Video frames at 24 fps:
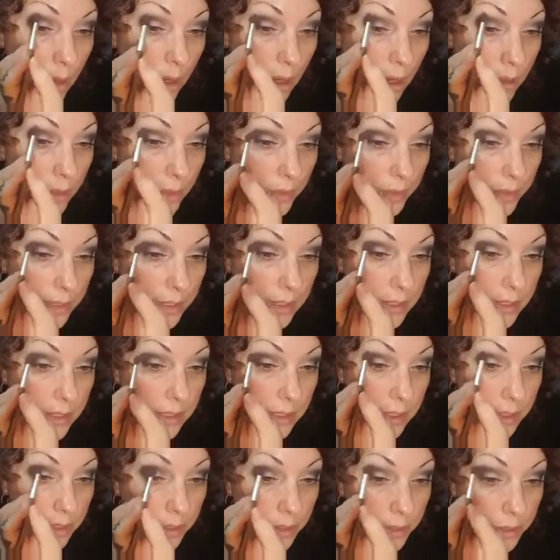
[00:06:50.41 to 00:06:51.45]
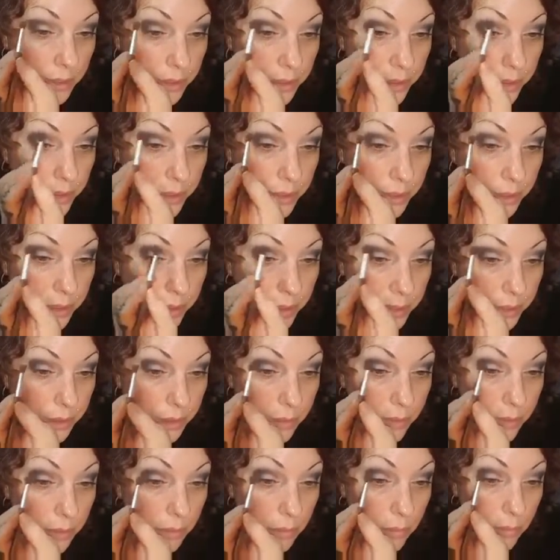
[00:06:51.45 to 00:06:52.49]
All these colors are,